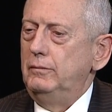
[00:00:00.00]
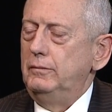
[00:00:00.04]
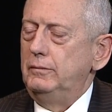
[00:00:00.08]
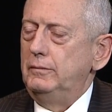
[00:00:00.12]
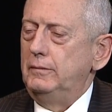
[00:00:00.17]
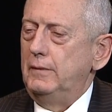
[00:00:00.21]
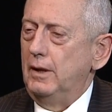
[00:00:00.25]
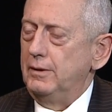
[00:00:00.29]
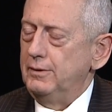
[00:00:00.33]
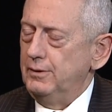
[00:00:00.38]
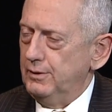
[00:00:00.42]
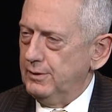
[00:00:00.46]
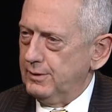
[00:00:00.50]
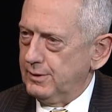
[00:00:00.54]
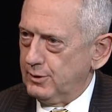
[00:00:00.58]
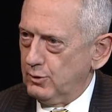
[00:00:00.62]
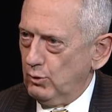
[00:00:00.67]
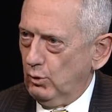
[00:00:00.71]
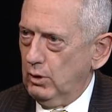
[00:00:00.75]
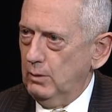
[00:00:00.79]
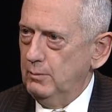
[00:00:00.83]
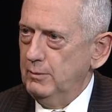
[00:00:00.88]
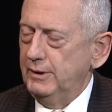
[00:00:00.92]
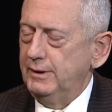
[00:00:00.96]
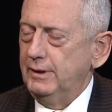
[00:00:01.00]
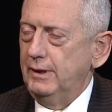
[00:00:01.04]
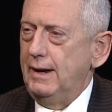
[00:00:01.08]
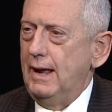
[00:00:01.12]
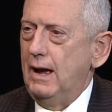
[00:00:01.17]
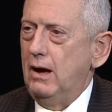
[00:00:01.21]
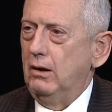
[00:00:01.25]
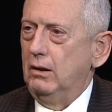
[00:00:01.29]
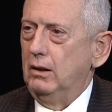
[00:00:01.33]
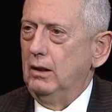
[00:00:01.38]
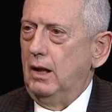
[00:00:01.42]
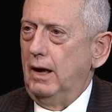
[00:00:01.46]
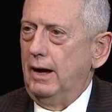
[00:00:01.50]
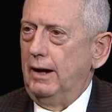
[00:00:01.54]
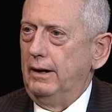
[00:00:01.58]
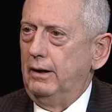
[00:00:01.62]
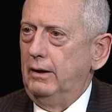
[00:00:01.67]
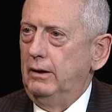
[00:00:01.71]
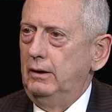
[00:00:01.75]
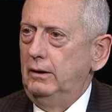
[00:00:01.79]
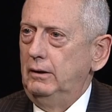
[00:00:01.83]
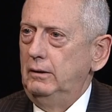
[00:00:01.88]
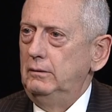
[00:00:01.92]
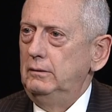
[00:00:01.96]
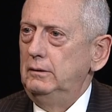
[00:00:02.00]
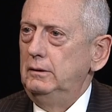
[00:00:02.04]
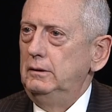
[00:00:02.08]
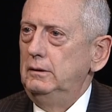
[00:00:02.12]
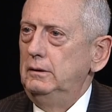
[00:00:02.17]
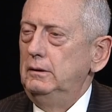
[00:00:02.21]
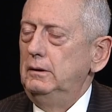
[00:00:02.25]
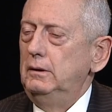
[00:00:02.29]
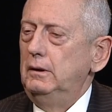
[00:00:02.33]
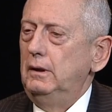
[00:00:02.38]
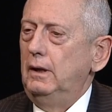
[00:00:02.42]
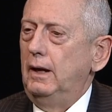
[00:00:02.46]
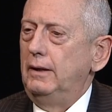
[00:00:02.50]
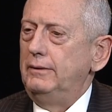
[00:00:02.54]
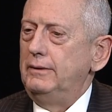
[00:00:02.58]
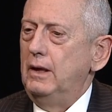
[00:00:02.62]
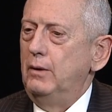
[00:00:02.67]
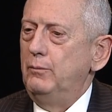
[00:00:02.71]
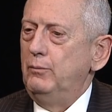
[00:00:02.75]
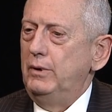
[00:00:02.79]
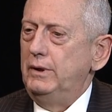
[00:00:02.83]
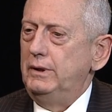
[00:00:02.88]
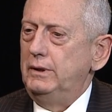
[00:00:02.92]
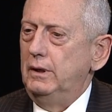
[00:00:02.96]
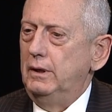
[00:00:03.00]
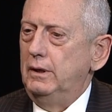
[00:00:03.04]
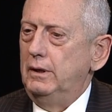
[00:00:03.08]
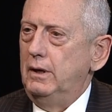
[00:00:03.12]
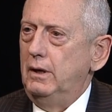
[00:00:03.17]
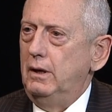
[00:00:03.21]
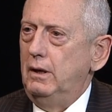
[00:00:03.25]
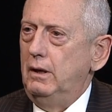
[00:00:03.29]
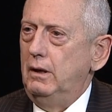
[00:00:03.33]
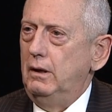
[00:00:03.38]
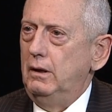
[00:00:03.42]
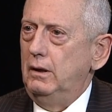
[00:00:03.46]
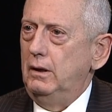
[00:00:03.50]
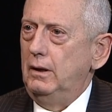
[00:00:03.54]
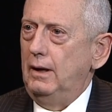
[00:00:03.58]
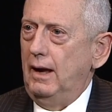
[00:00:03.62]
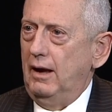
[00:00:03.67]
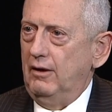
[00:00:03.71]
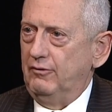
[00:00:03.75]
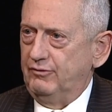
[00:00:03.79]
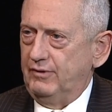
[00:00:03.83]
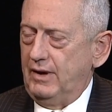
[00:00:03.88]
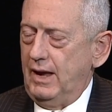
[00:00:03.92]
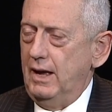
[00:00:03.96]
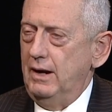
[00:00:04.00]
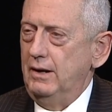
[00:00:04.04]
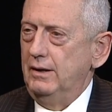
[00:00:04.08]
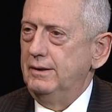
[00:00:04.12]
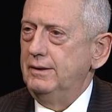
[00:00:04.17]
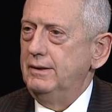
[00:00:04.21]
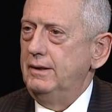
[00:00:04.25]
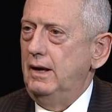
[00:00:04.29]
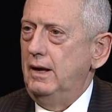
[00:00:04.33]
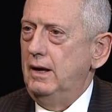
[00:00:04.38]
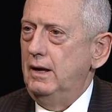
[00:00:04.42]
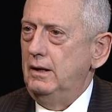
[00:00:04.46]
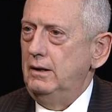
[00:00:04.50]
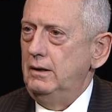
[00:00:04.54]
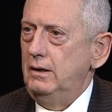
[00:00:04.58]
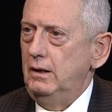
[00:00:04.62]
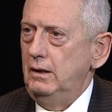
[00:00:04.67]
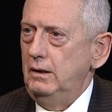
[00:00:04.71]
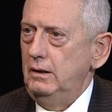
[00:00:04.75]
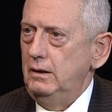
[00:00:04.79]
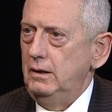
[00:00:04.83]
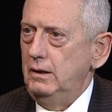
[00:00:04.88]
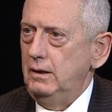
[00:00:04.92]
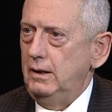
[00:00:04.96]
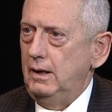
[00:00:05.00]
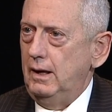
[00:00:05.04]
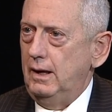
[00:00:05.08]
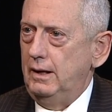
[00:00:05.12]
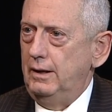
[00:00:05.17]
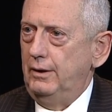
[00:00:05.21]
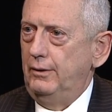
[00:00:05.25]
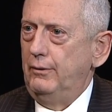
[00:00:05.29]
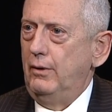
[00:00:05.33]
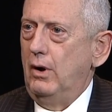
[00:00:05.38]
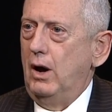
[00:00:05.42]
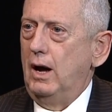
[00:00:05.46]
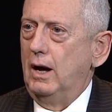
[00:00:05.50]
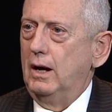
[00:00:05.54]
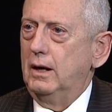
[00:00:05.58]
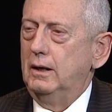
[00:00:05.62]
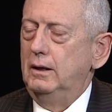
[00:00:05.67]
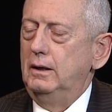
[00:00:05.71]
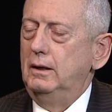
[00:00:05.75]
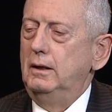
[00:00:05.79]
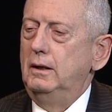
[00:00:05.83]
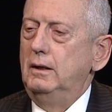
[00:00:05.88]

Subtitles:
Desert Storm is an outlier, and then we did Afghanistan and Iraq.